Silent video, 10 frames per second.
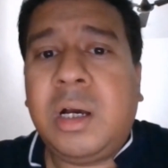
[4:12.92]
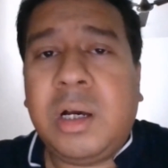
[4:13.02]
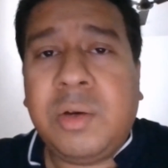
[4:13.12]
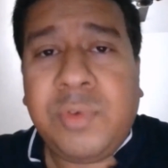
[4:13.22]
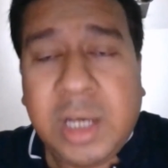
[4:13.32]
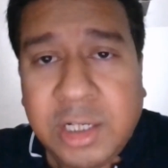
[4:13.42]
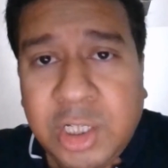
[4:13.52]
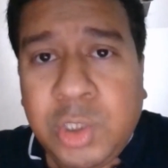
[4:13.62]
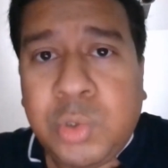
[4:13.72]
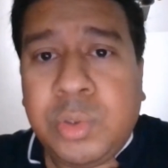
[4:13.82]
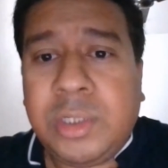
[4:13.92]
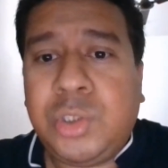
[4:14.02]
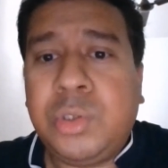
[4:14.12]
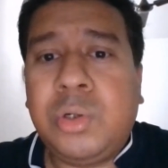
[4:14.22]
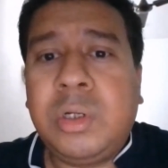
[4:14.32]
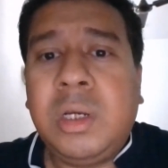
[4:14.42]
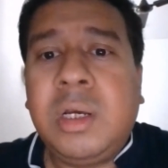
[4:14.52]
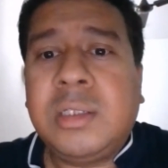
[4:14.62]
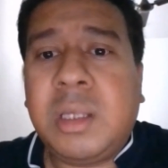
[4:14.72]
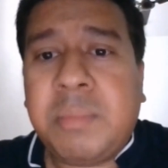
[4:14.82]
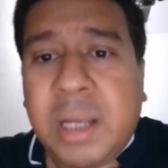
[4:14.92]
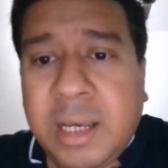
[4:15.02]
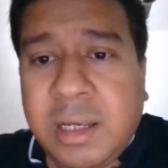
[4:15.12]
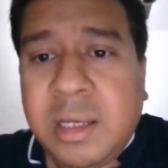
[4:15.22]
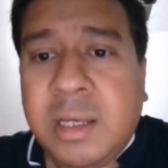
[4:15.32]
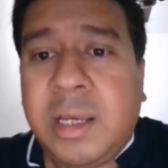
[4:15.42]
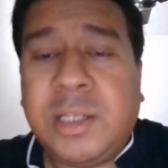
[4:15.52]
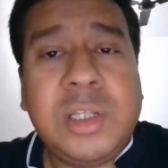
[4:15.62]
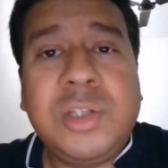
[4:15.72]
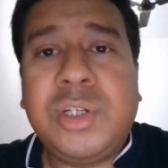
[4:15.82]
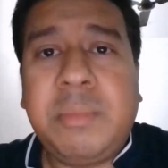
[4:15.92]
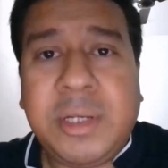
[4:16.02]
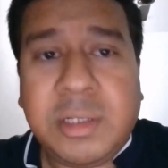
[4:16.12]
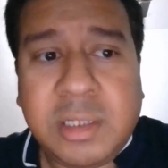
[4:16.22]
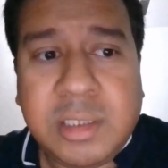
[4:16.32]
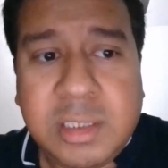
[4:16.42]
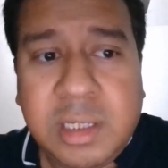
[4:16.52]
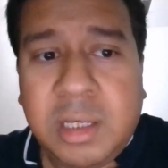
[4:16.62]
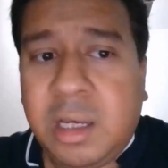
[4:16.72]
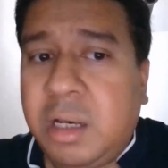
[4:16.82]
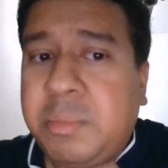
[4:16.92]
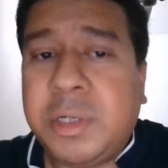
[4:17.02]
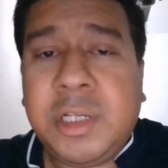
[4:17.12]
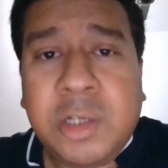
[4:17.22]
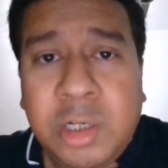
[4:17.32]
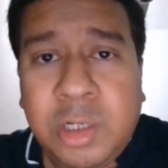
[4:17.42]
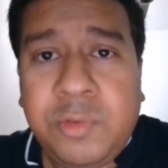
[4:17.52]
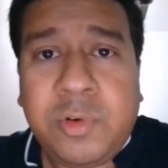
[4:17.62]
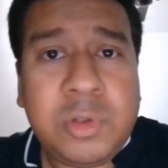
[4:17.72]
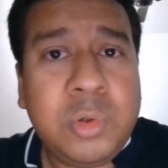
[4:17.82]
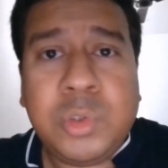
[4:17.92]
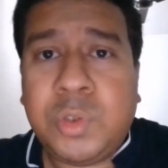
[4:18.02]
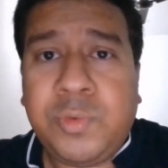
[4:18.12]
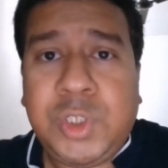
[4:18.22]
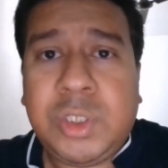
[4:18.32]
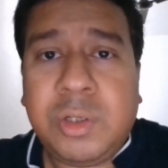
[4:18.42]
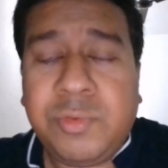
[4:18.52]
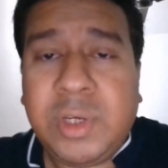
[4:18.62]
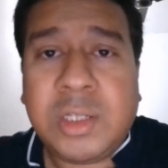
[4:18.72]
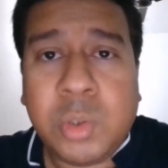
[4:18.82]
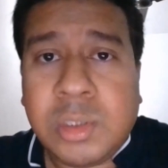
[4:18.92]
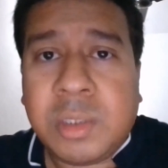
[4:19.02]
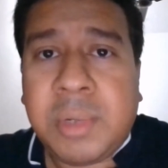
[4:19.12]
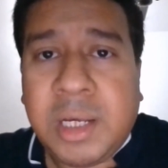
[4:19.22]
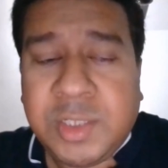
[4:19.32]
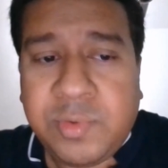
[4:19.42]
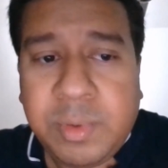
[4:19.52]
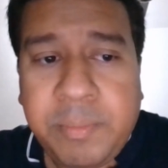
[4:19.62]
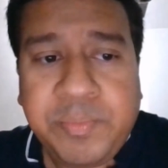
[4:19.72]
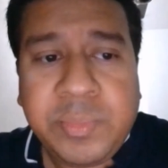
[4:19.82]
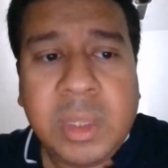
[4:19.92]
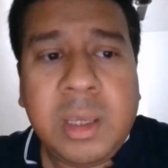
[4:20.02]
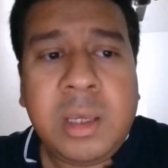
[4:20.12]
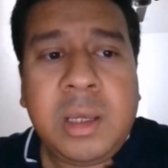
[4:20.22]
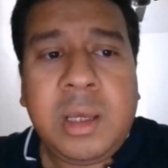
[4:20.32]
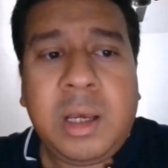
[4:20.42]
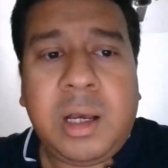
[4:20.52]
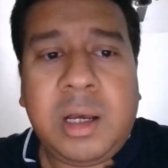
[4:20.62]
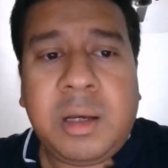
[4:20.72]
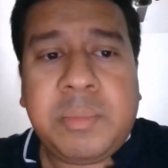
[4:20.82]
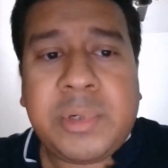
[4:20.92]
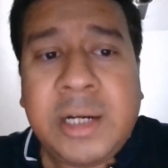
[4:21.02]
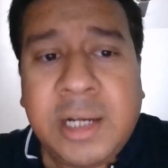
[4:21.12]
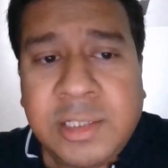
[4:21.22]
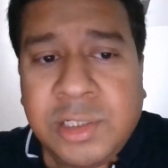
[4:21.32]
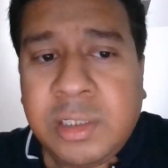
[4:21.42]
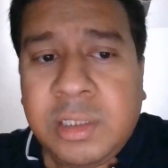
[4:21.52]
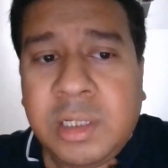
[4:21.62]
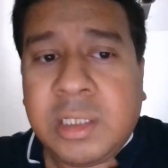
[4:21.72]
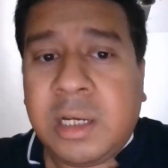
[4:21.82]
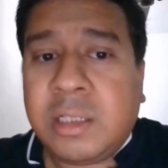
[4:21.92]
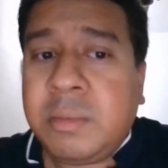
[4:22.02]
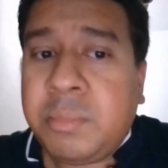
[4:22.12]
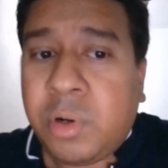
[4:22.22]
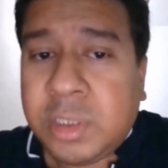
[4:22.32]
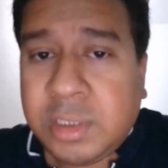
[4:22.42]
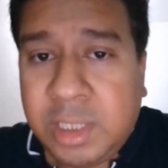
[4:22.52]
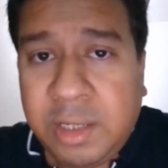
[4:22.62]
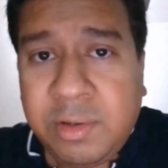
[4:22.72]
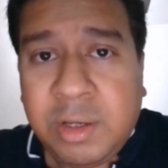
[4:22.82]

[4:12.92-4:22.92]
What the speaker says: we continue to ensure supply essential medicines, particularly for those which we are sole suppliers. Prioritization is another important thing